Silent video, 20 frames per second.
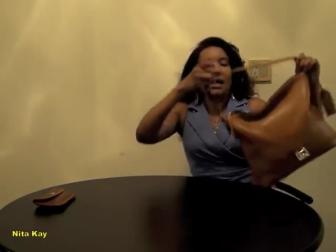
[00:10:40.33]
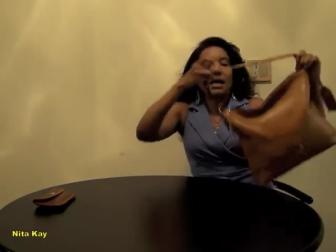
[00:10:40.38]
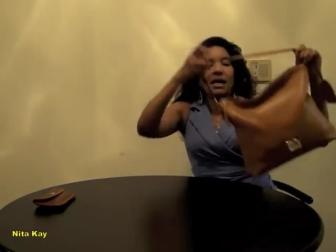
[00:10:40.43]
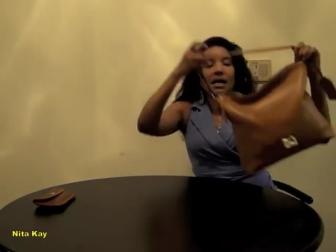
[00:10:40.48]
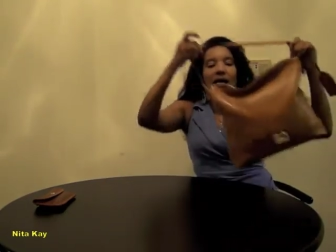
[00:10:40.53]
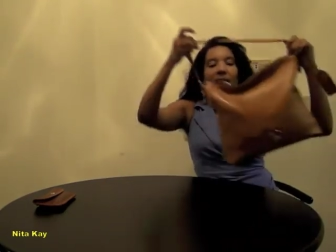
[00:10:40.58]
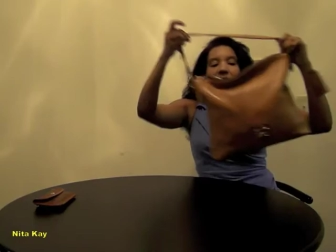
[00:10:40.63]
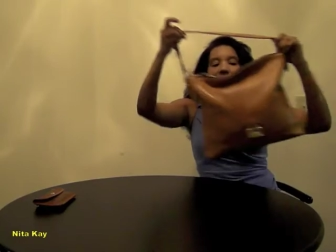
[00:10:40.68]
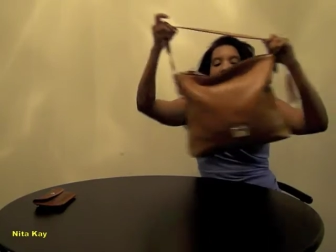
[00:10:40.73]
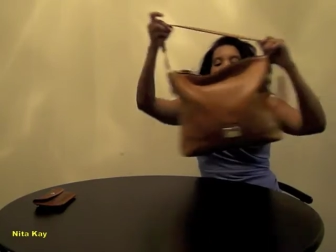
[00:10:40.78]

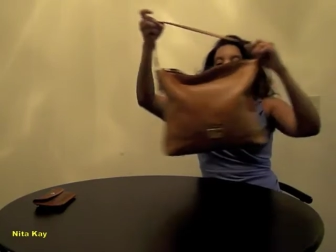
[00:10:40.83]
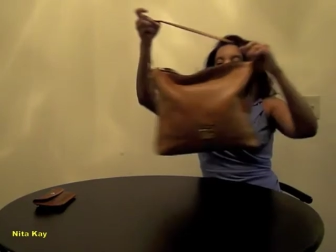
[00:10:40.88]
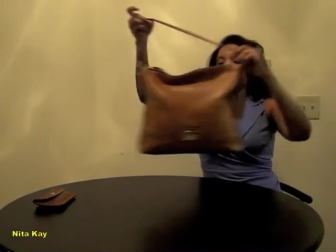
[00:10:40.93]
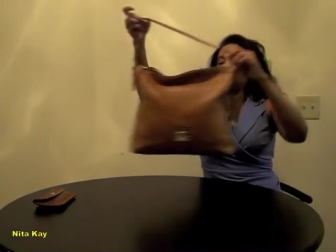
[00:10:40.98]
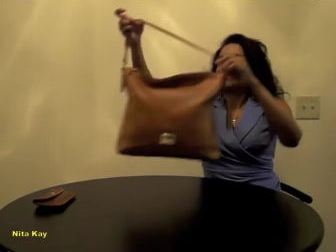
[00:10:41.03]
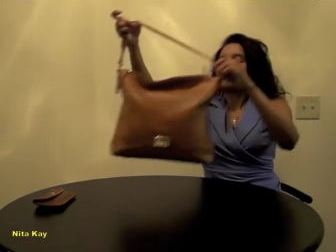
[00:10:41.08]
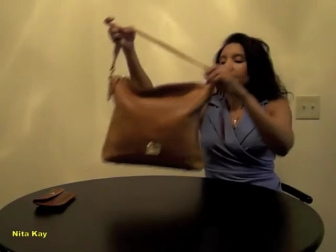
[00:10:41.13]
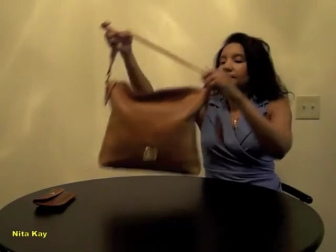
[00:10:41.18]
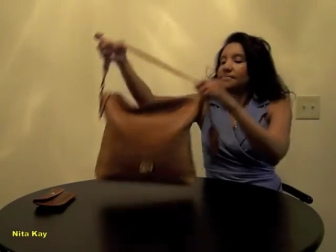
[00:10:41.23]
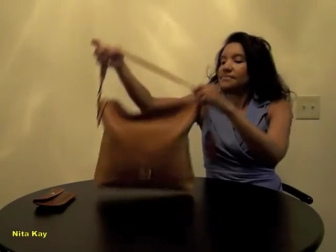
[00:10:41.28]

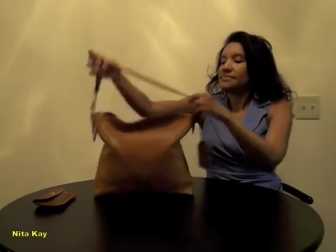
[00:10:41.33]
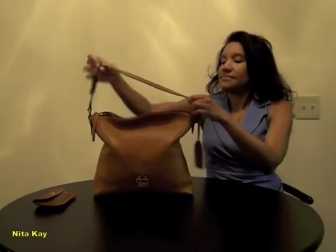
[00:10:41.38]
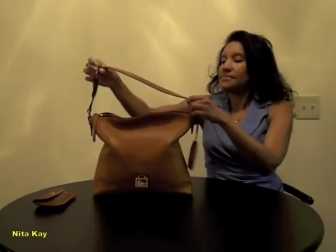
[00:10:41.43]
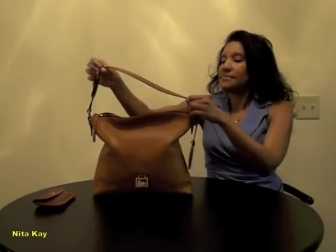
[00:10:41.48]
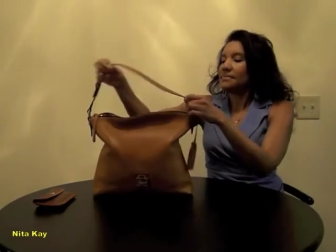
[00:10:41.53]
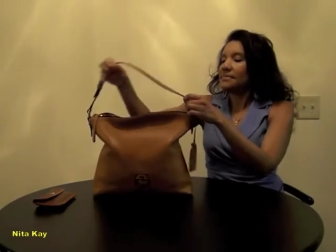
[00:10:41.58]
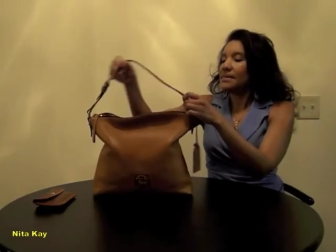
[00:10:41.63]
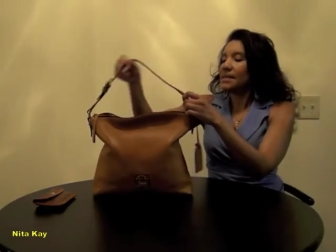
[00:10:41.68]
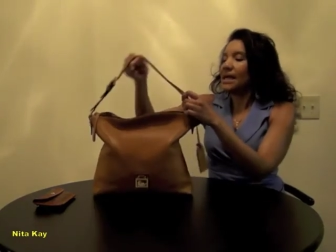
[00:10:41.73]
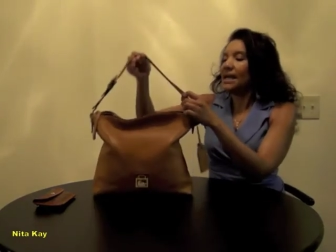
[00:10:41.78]

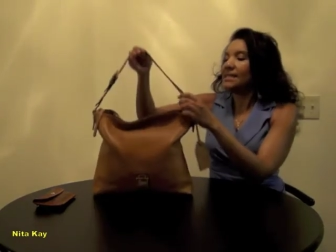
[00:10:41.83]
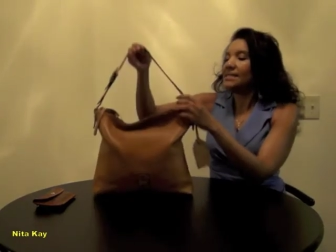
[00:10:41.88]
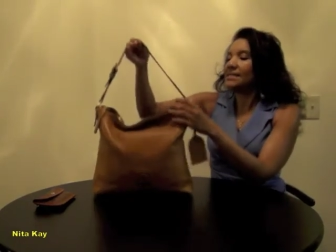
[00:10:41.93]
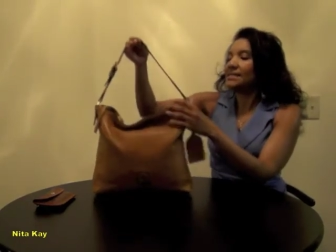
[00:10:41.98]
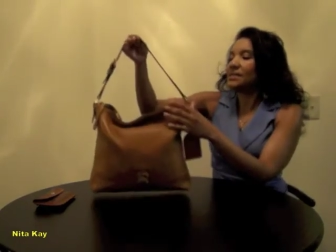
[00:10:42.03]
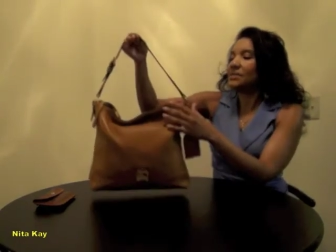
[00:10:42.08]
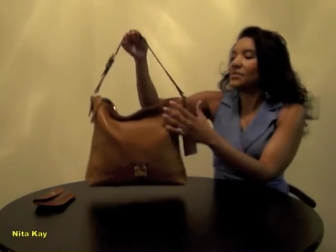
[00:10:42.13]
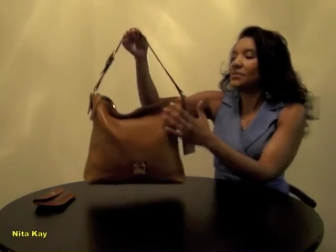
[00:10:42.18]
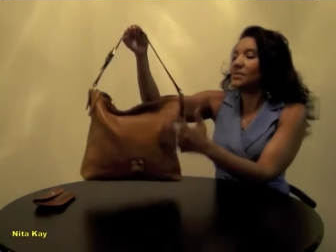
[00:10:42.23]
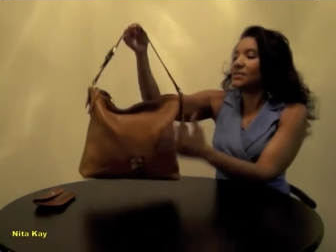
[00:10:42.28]
I
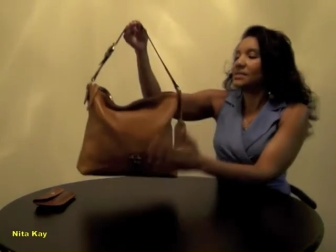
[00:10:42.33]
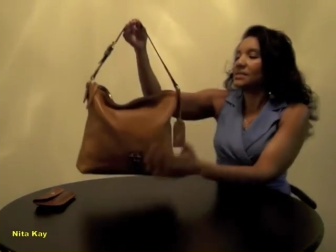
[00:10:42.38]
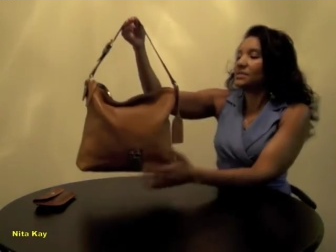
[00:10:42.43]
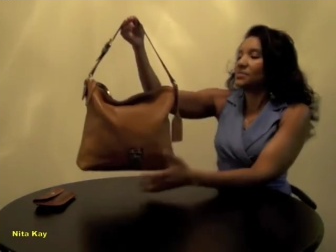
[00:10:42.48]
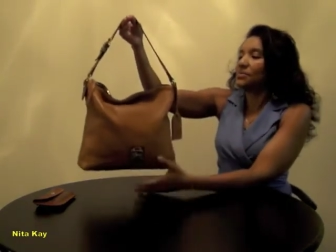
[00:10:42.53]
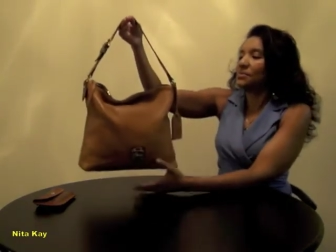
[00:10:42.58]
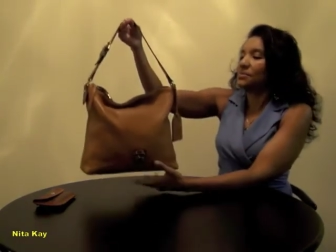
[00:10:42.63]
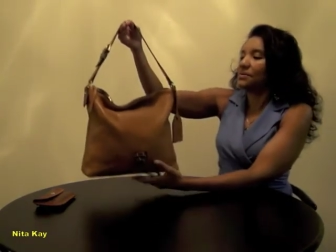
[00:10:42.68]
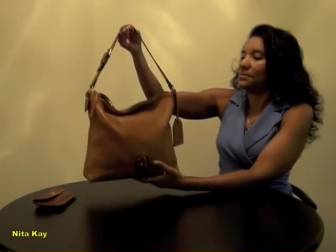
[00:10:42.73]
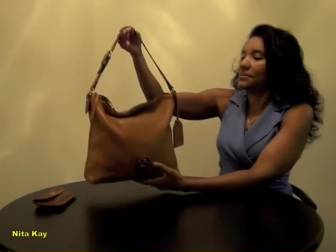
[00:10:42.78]
said, well,
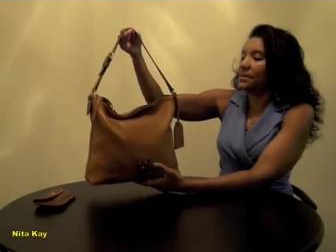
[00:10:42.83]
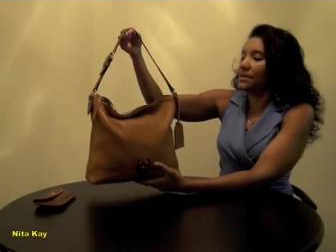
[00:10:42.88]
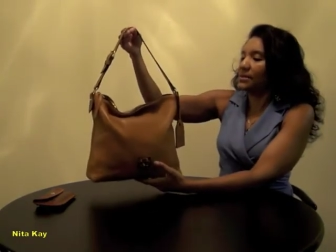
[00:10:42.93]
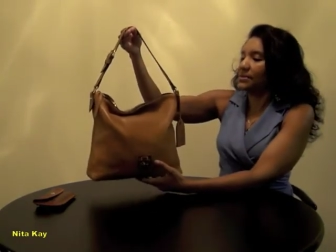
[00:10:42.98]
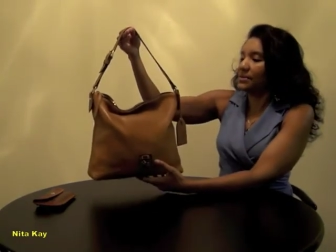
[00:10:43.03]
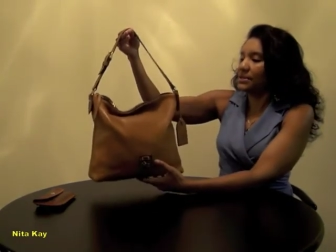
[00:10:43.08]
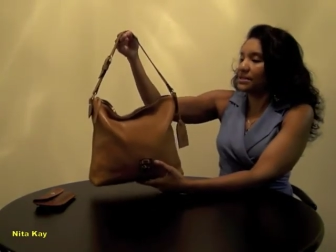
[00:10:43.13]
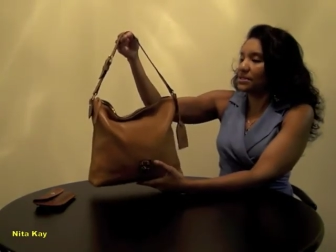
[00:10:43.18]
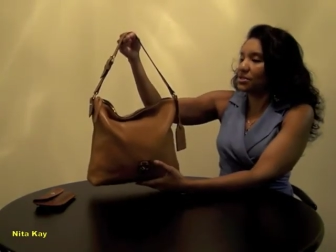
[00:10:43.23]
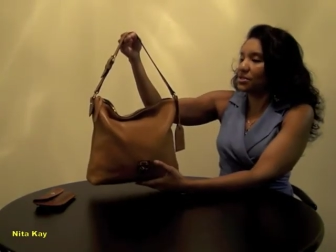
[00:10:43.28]
this would be
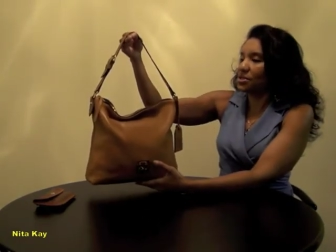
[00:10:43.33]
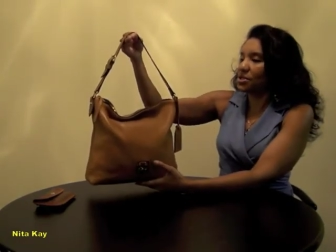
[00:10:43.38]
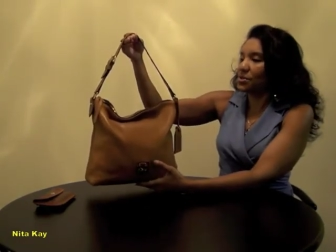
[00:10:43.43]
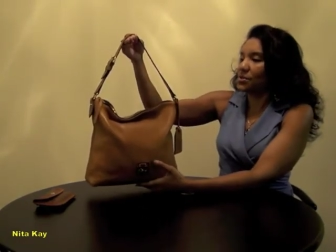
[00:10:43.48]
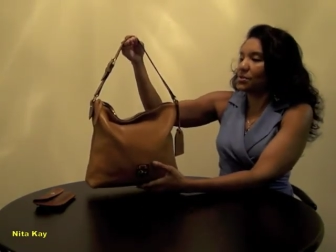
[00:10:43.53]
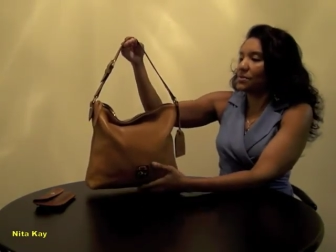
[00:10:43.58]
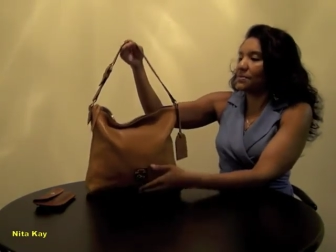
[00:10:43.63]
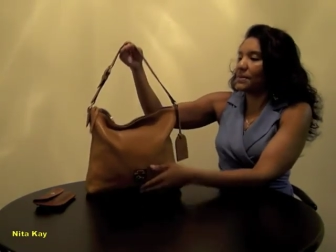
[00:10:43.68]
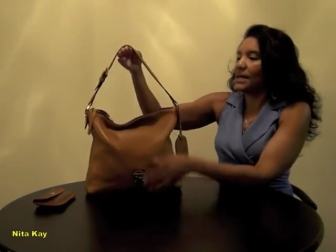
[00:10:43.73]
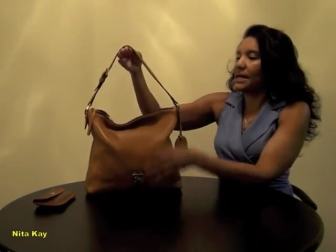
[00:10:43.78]
better as a
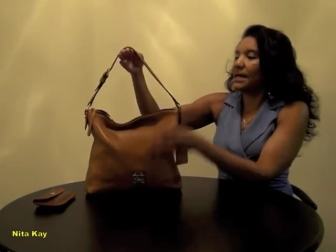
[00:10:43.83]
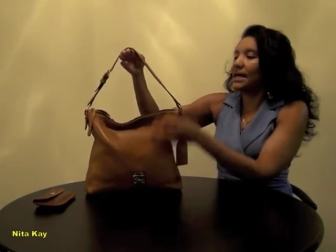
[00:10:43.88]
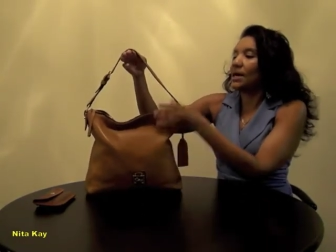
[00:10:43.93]
shoulder bag.